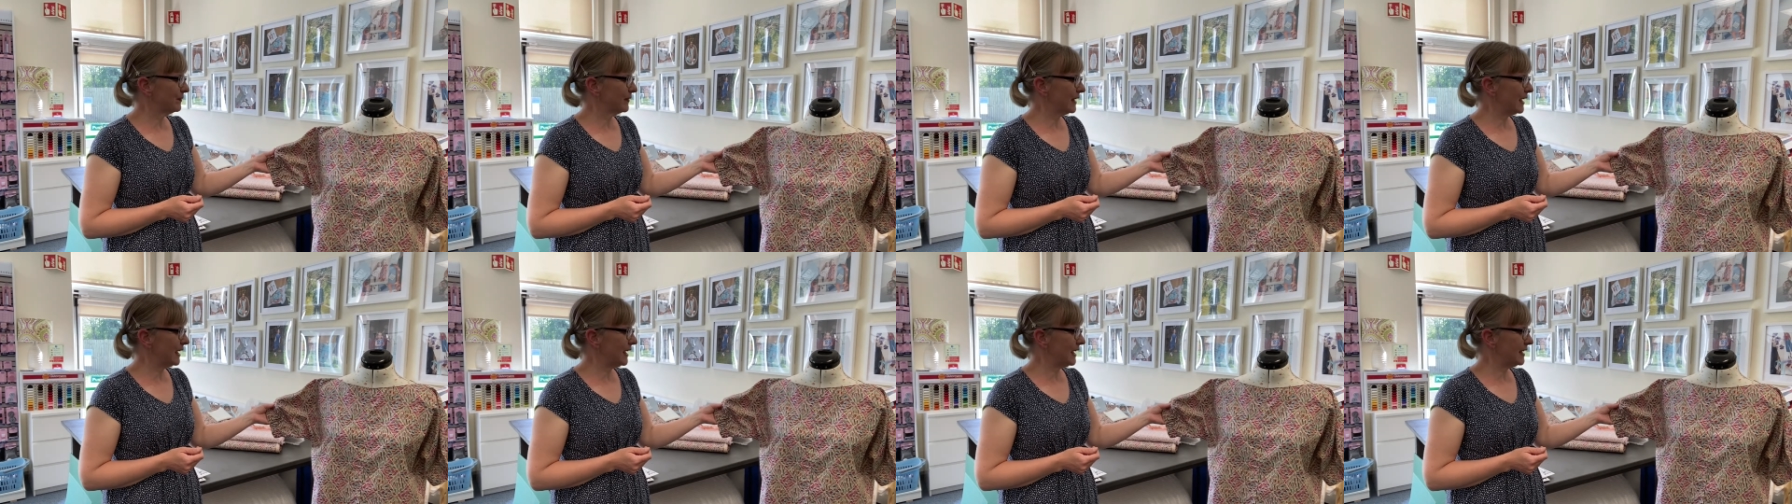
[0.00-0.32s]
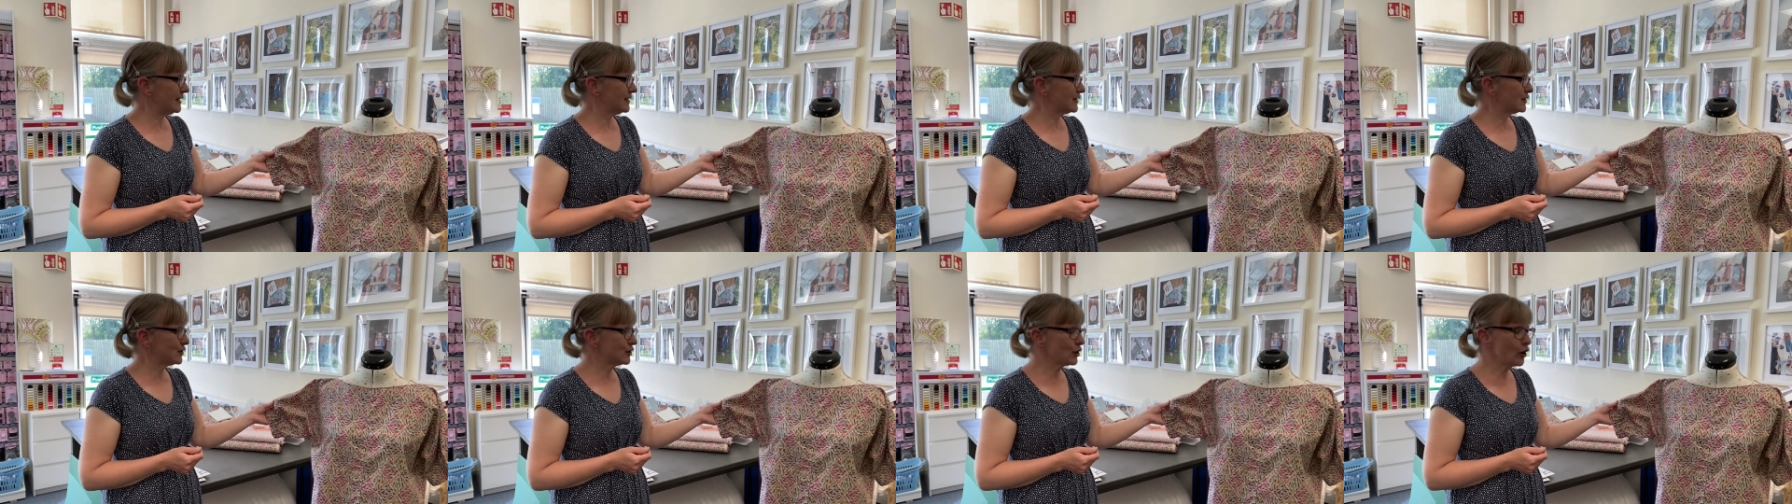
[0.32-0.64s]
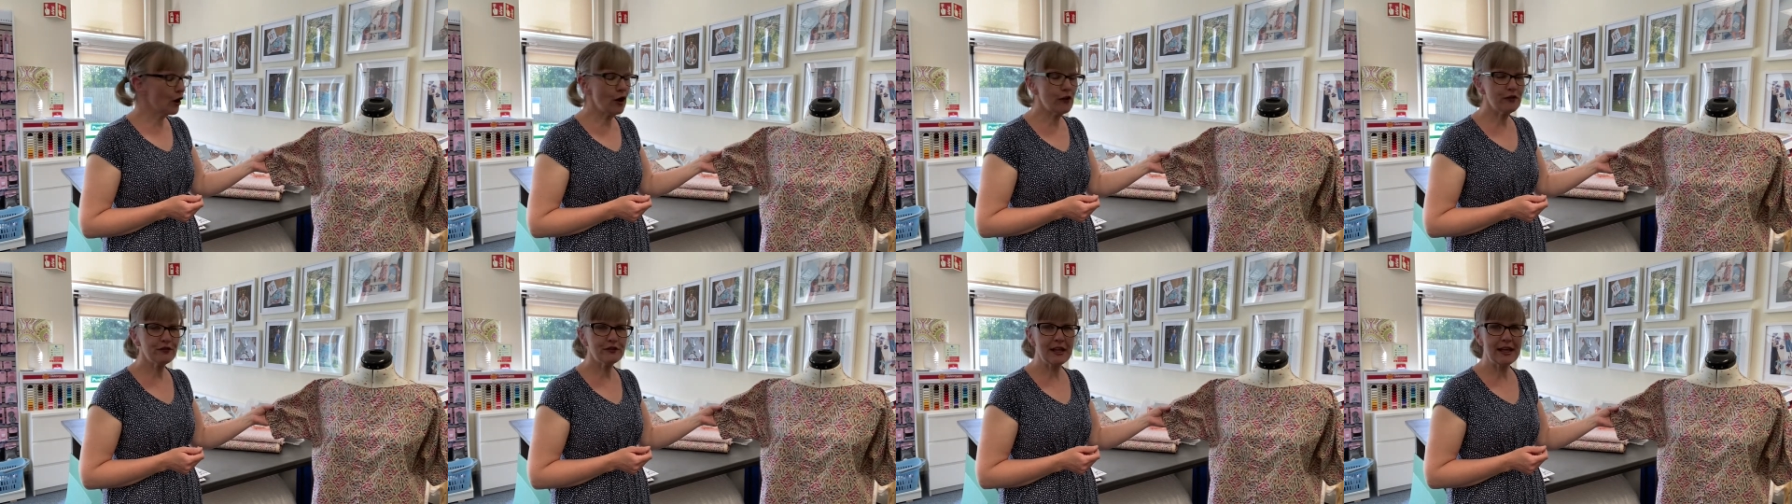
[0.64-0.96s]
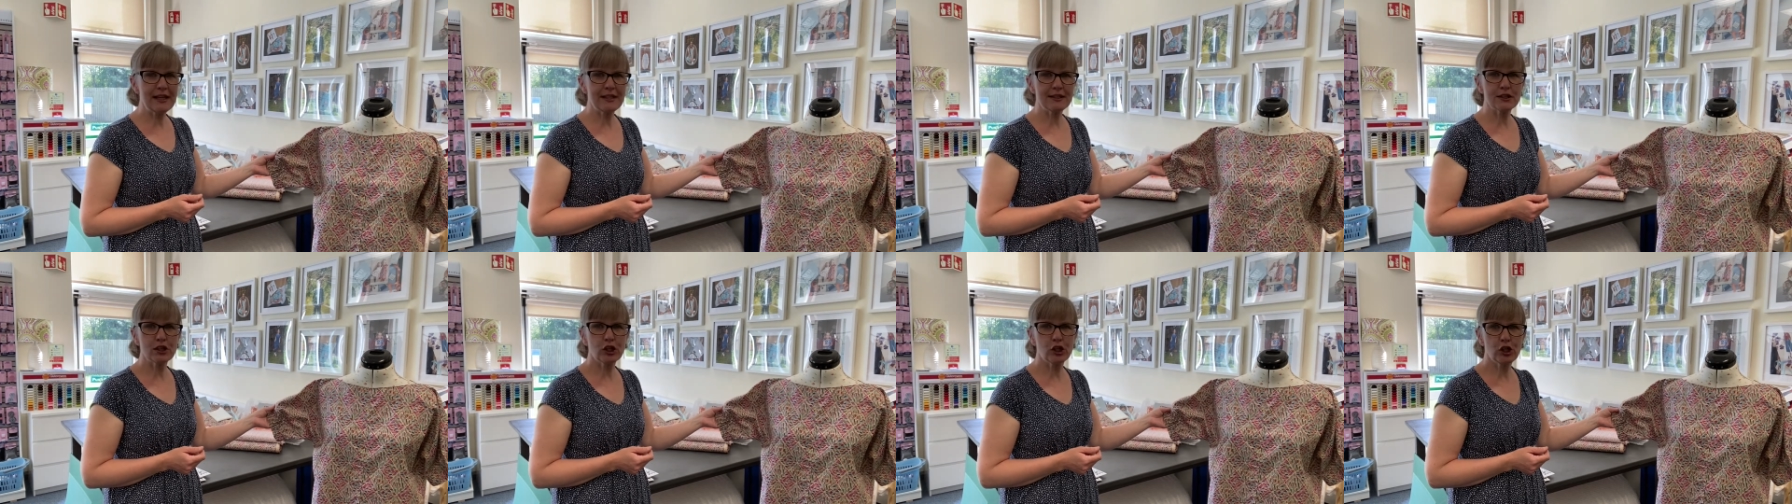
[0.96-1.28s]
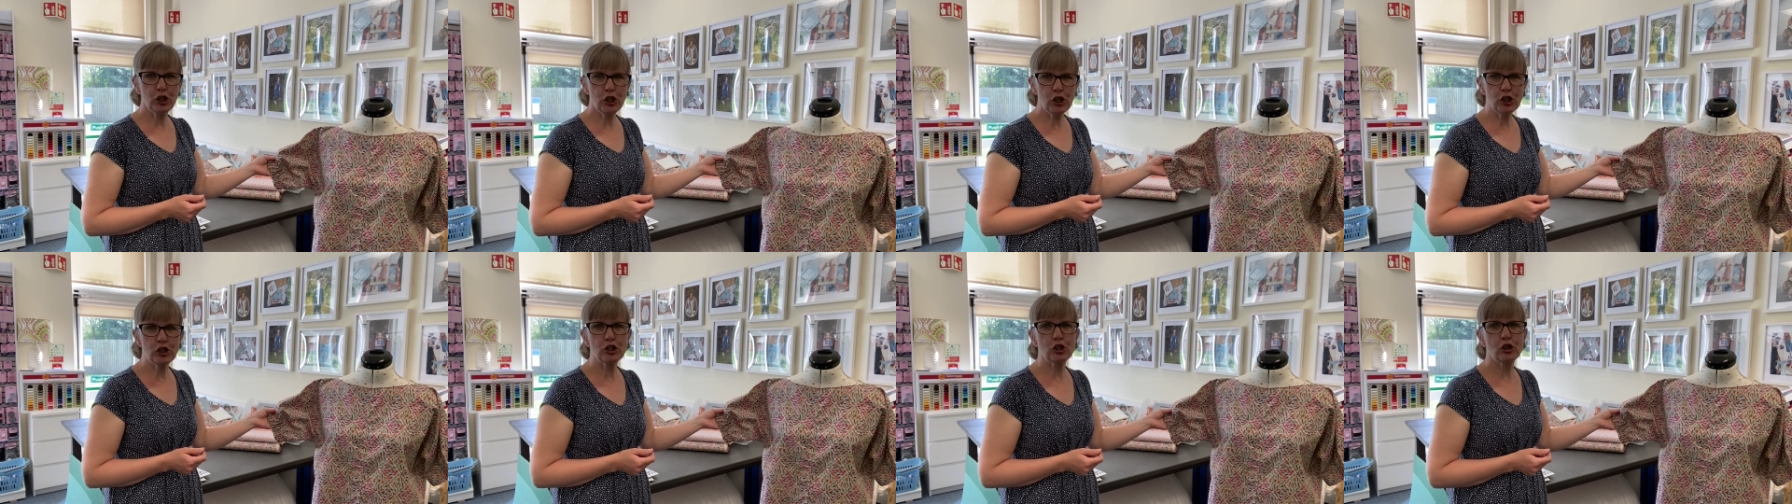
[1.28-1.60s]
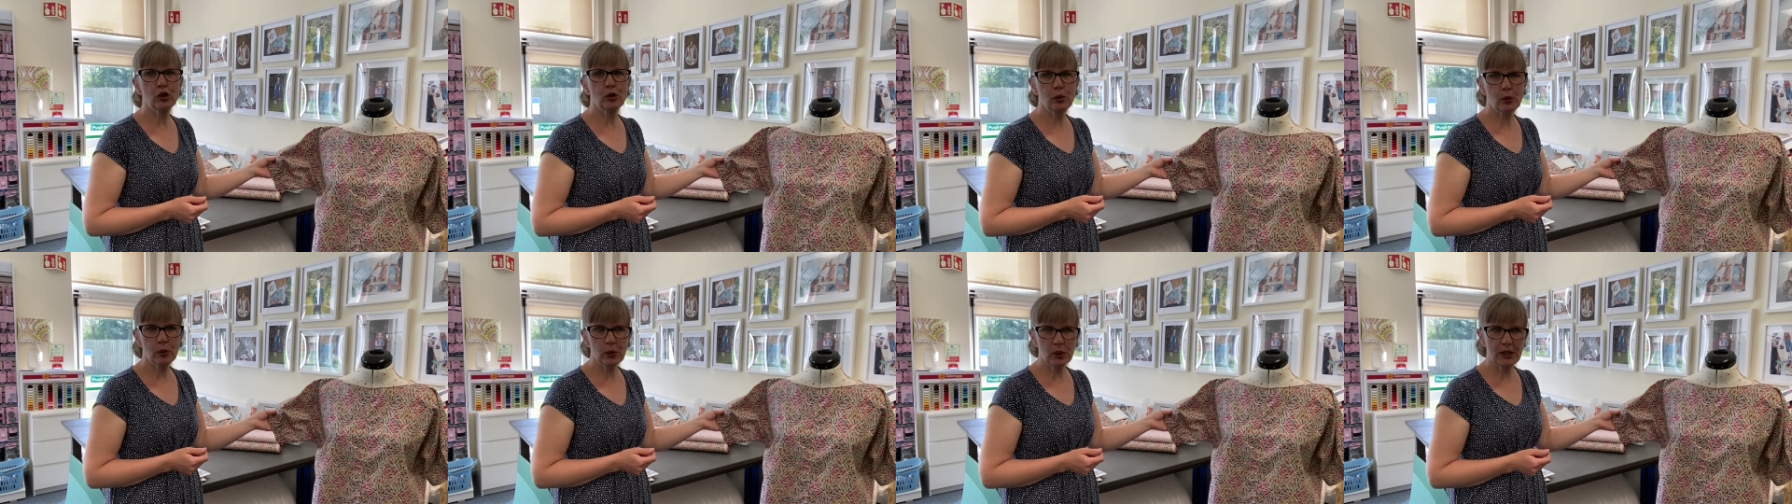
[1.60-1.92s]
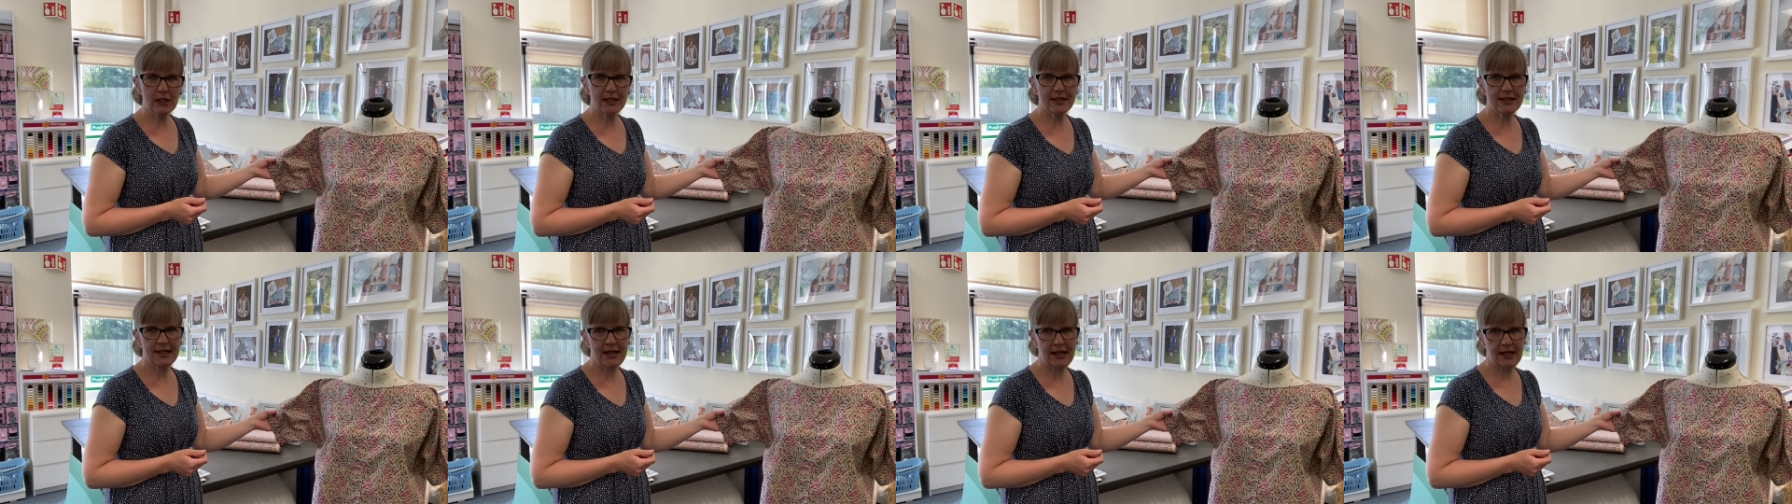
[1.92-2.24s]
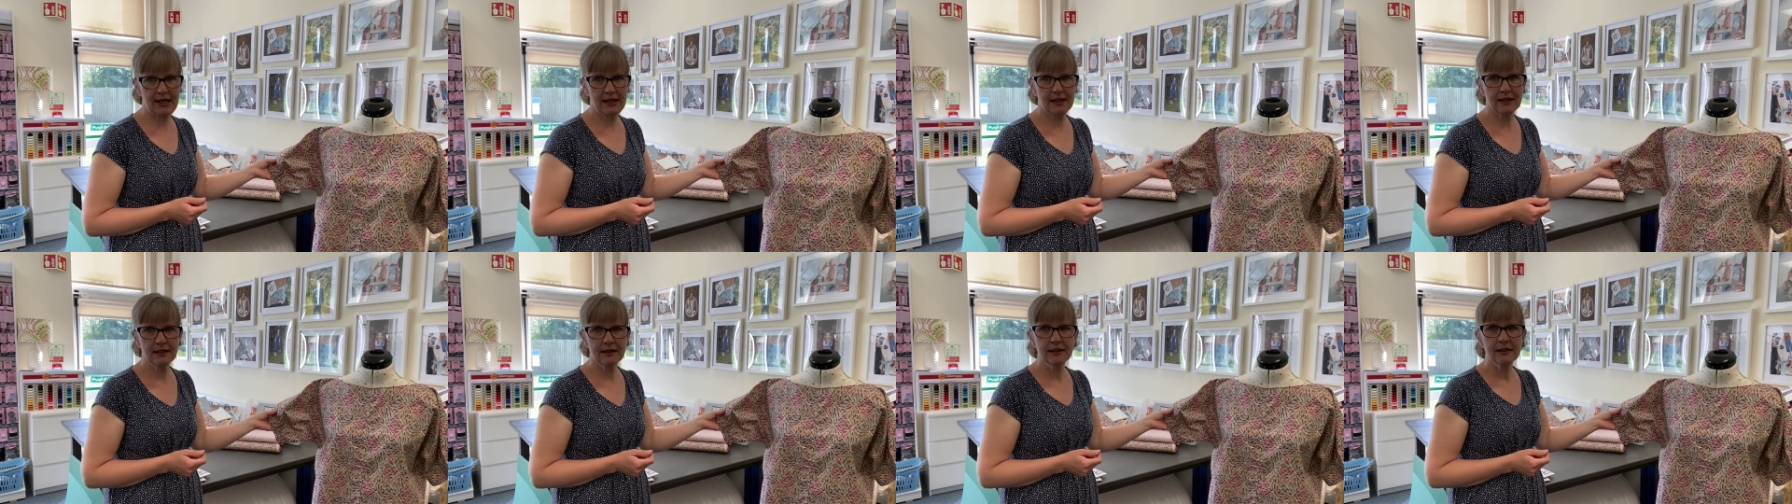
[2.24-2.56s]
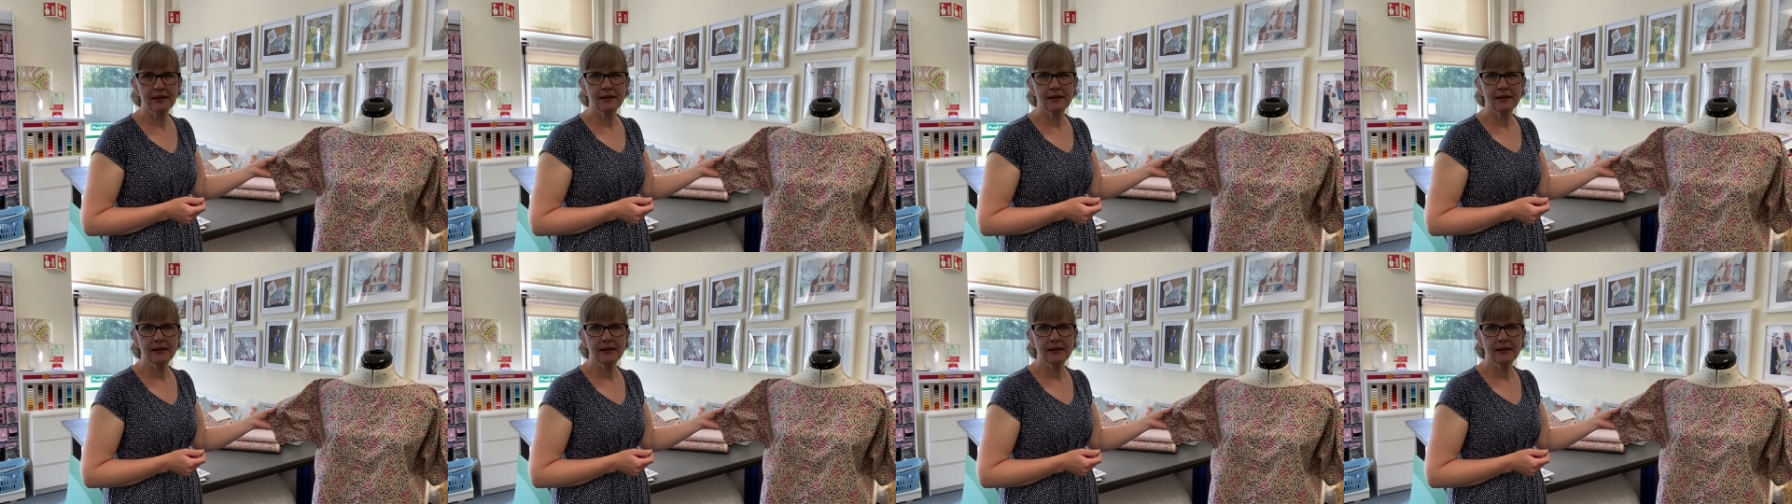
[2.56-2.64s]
It's soft, it's good quality.